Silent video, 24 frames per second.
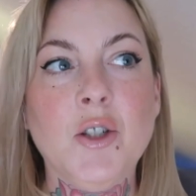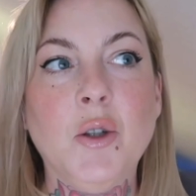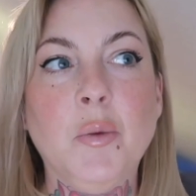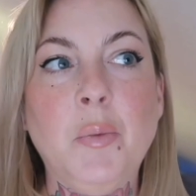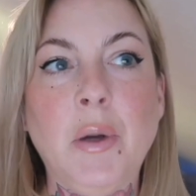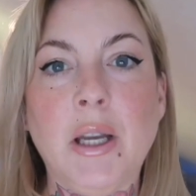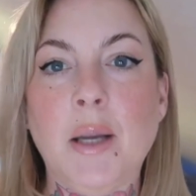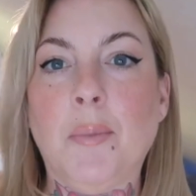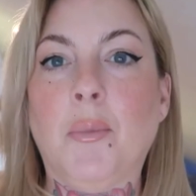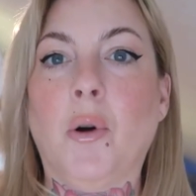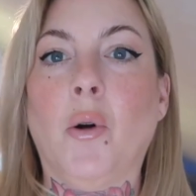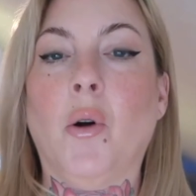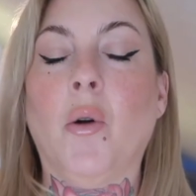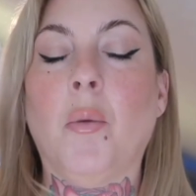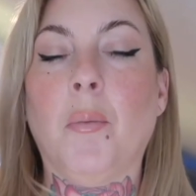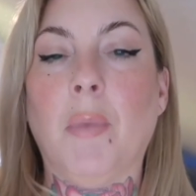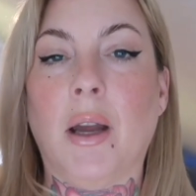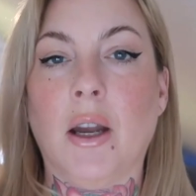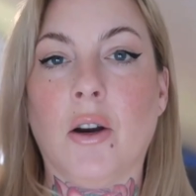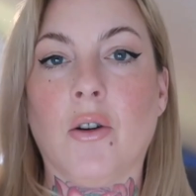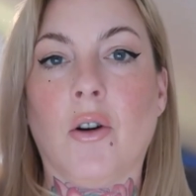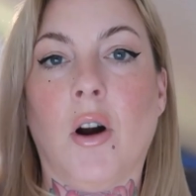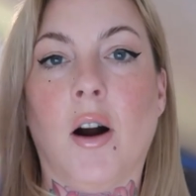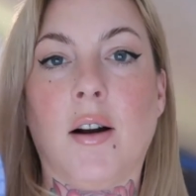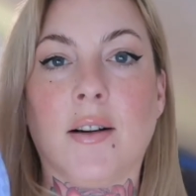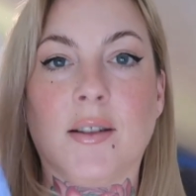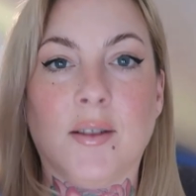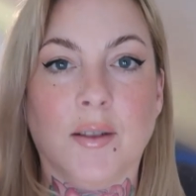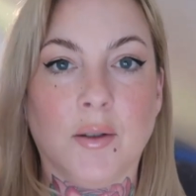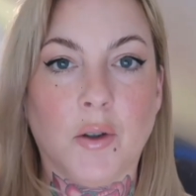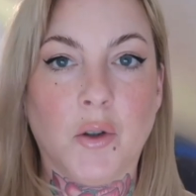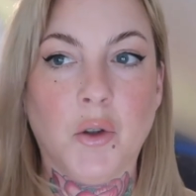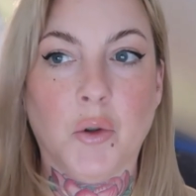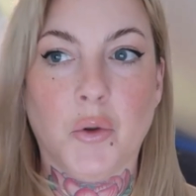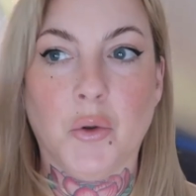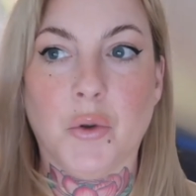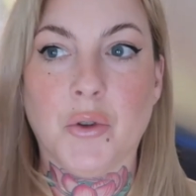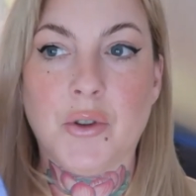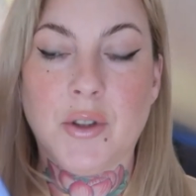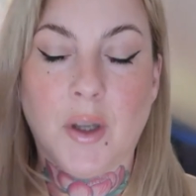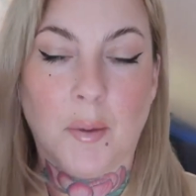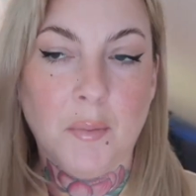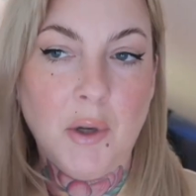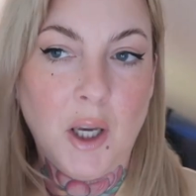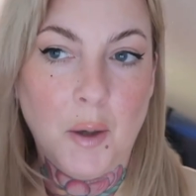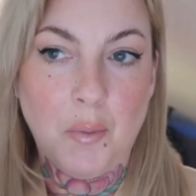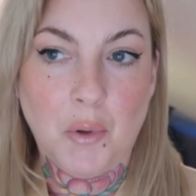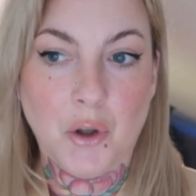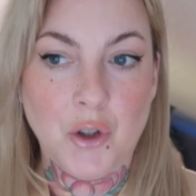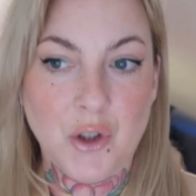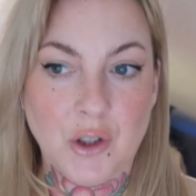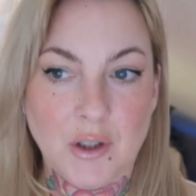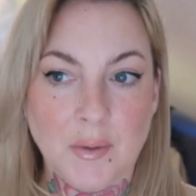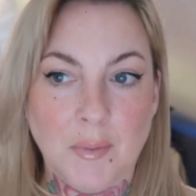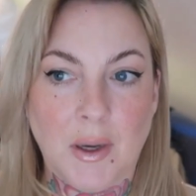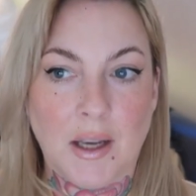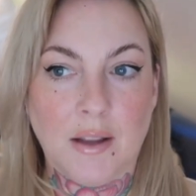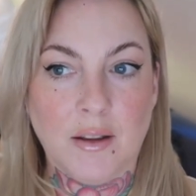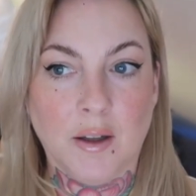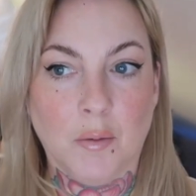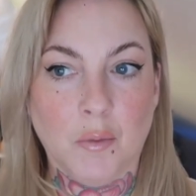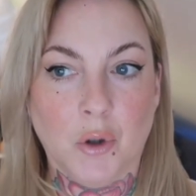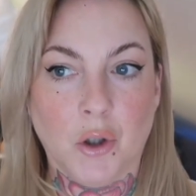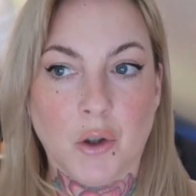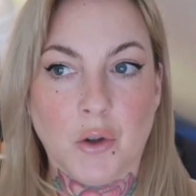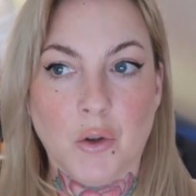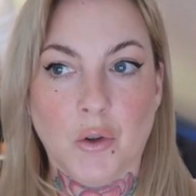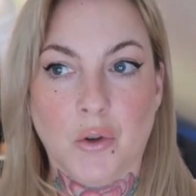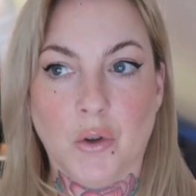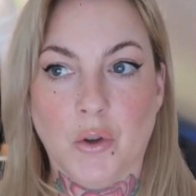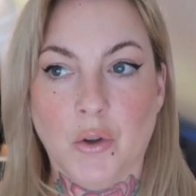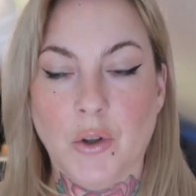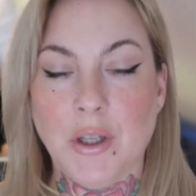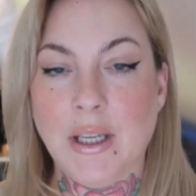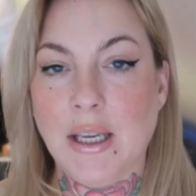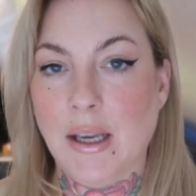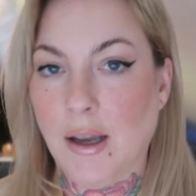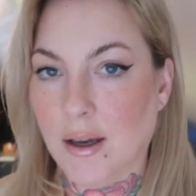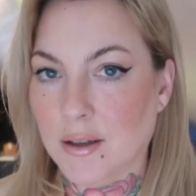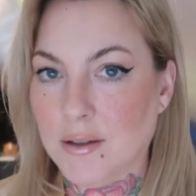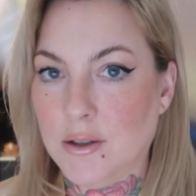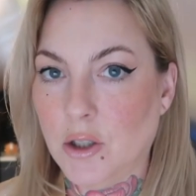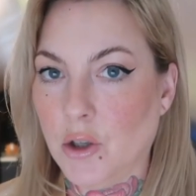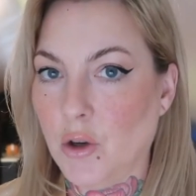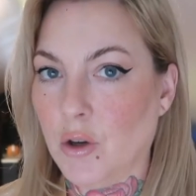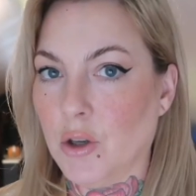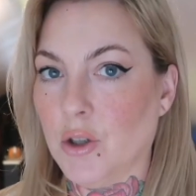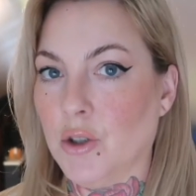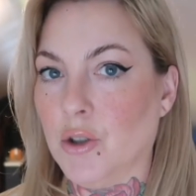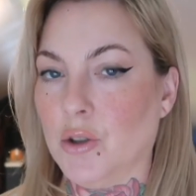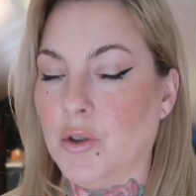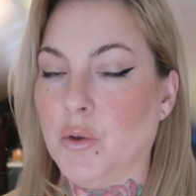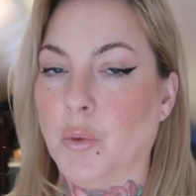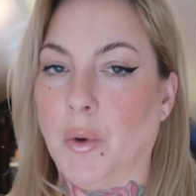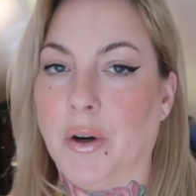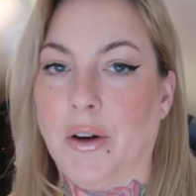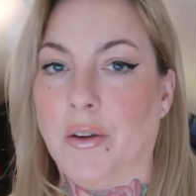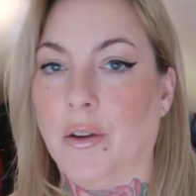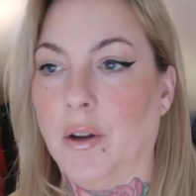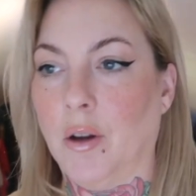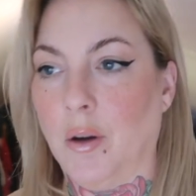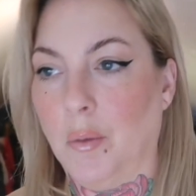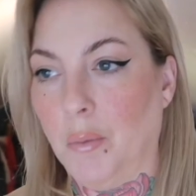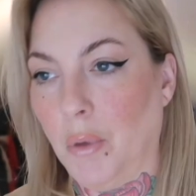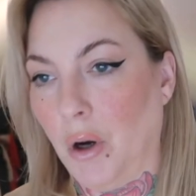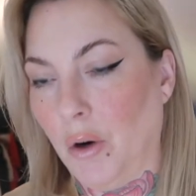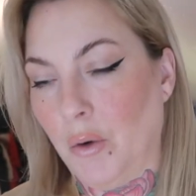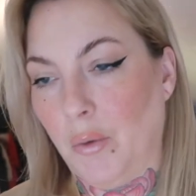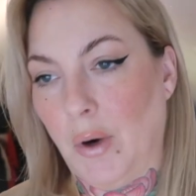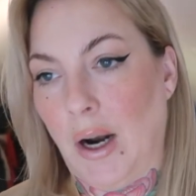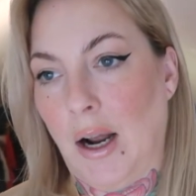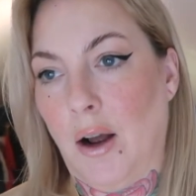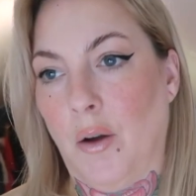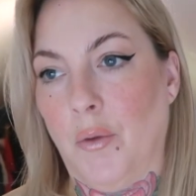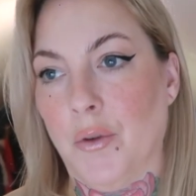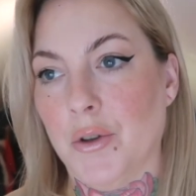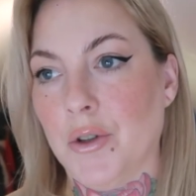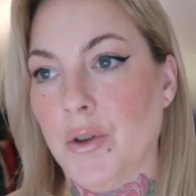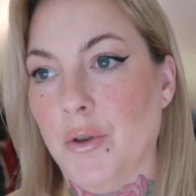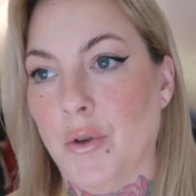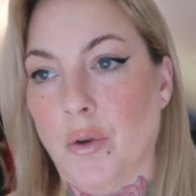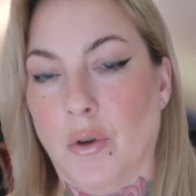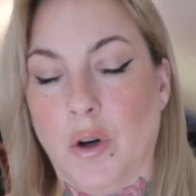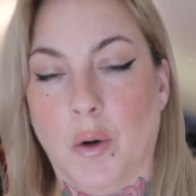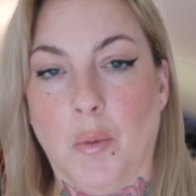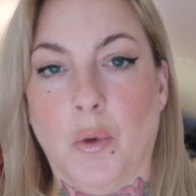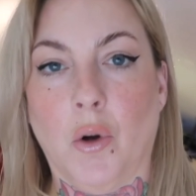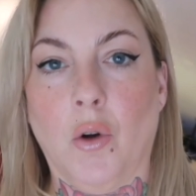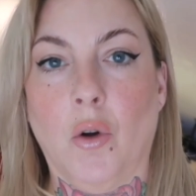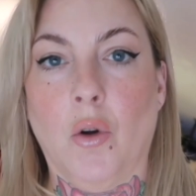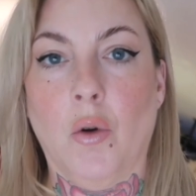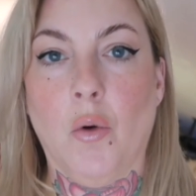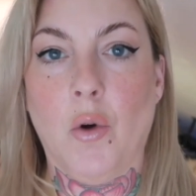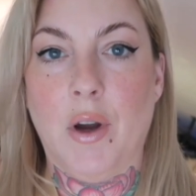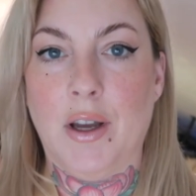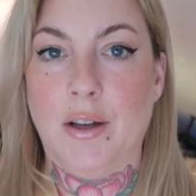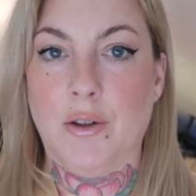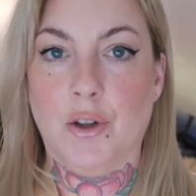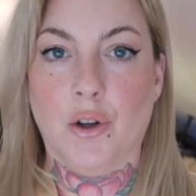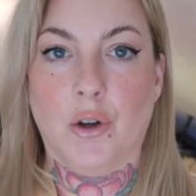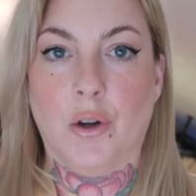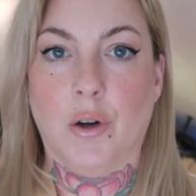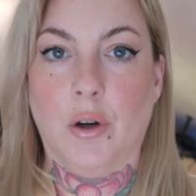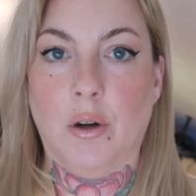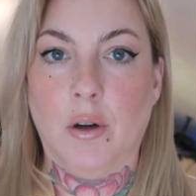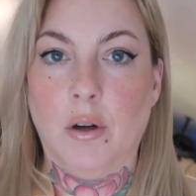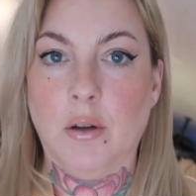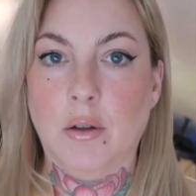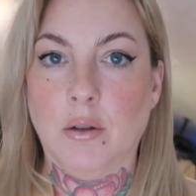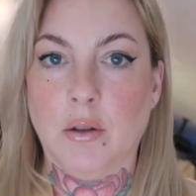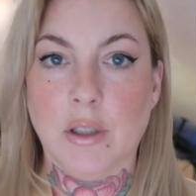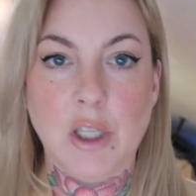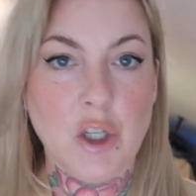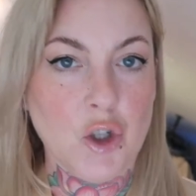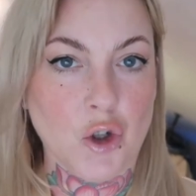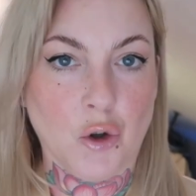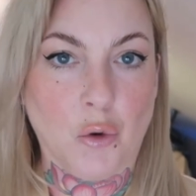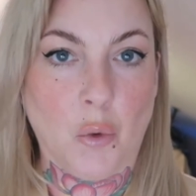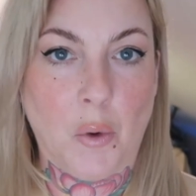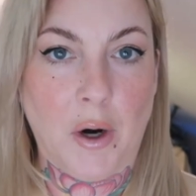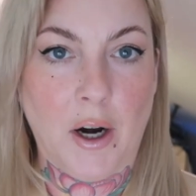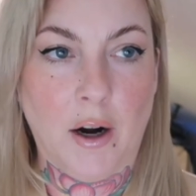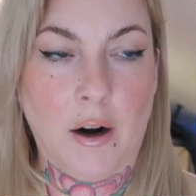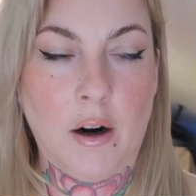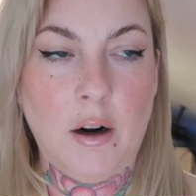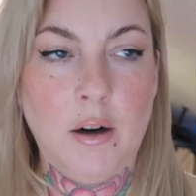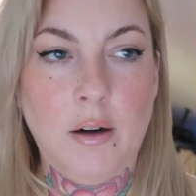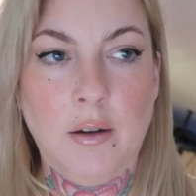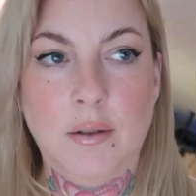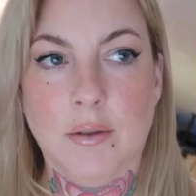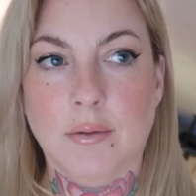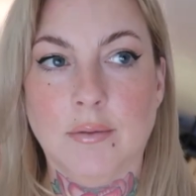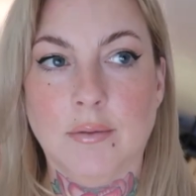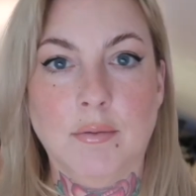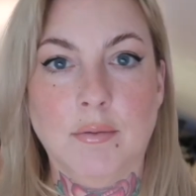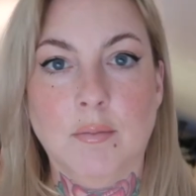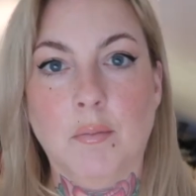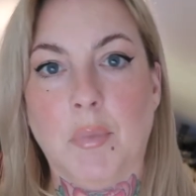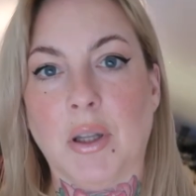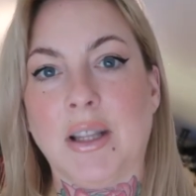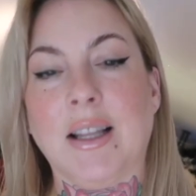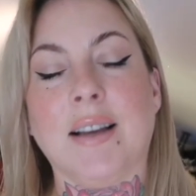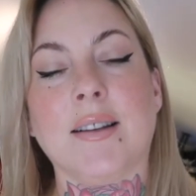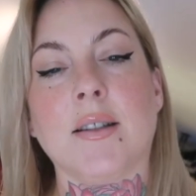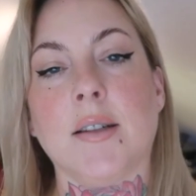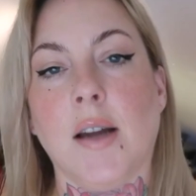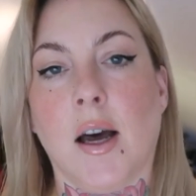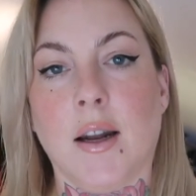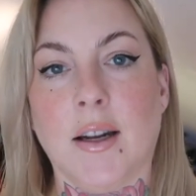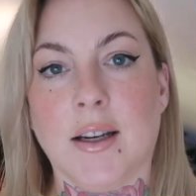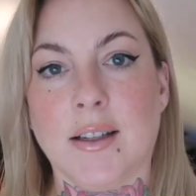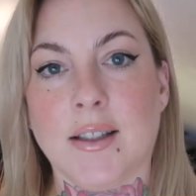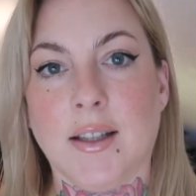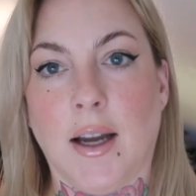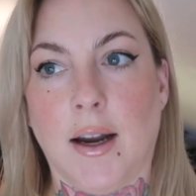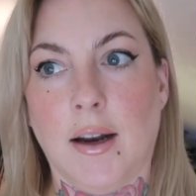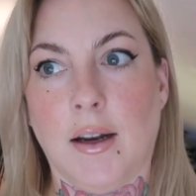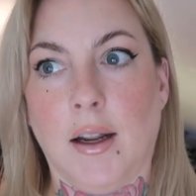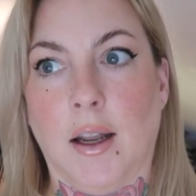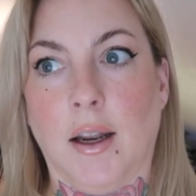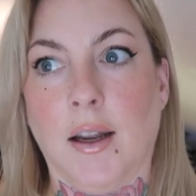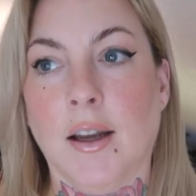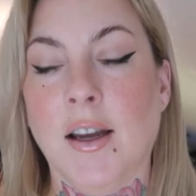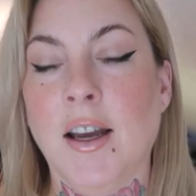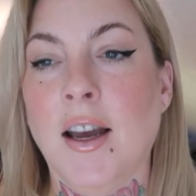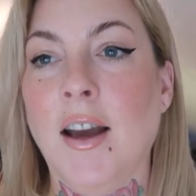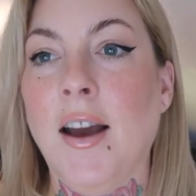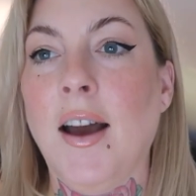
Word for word: do people make Crocs look cool? Some people just make them look cool. Yes, you can just wear them around normal in your leisure wear, but that's not exciting.